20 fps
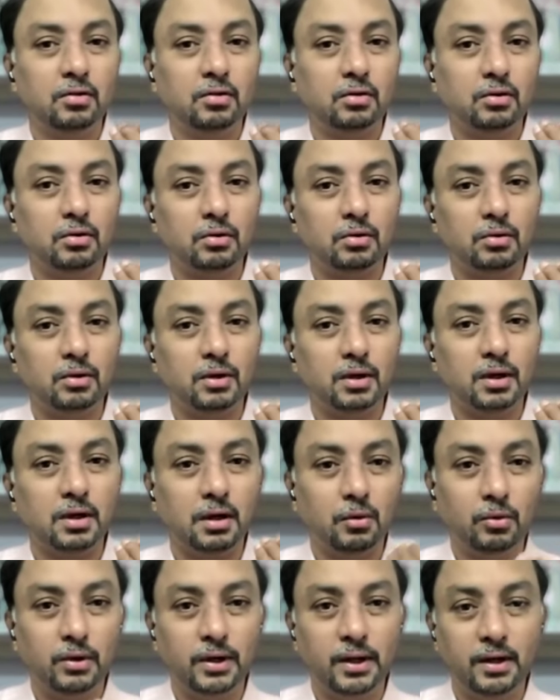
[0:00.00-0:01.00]
So the
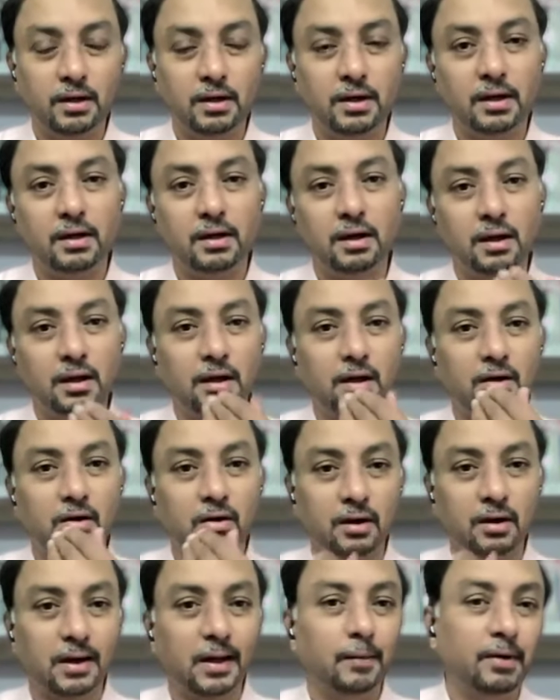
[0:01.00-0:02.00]
counting
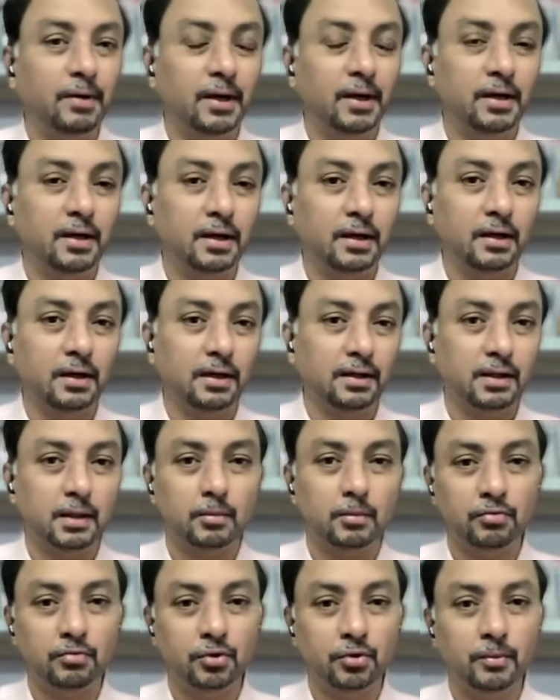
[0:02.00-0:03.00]
technique or labeling technique,
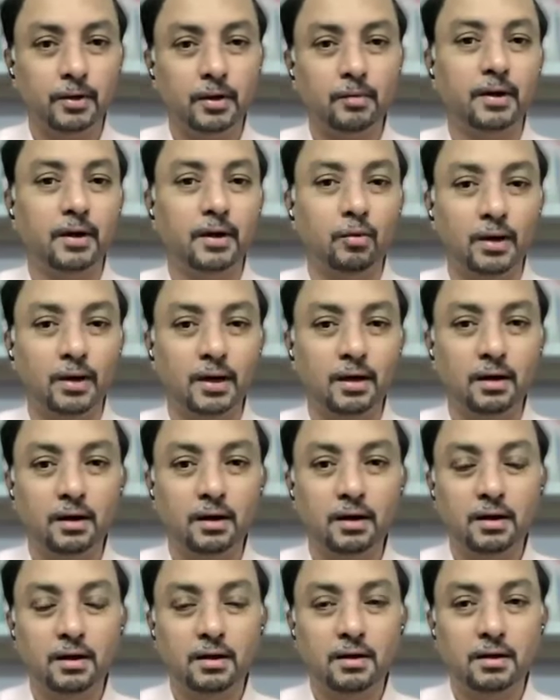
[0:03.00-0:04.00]
some of you might be aware.
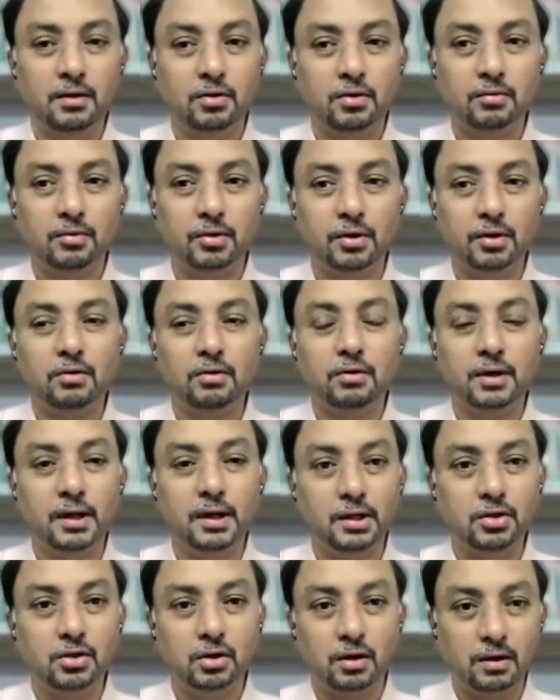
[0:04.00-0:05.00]
So we're going to
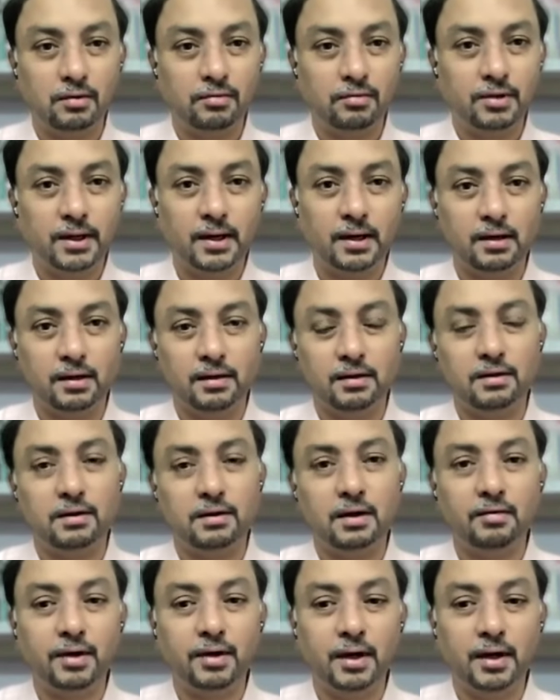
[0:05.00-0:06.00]
teach all of that in
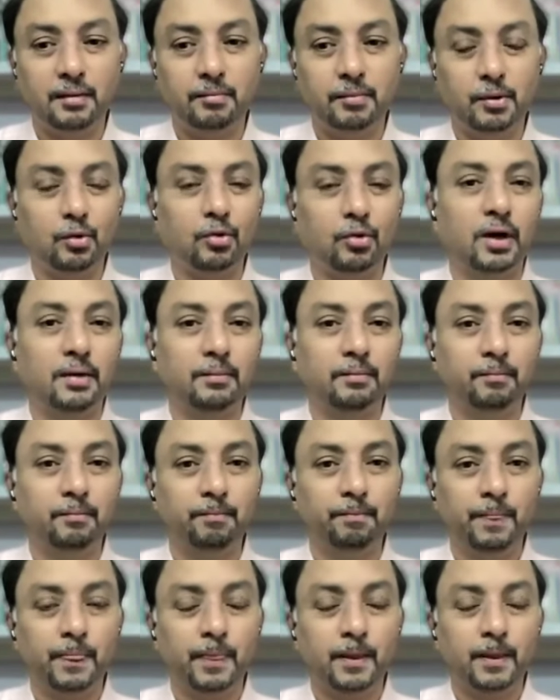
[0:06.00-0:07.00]
this 11-day program.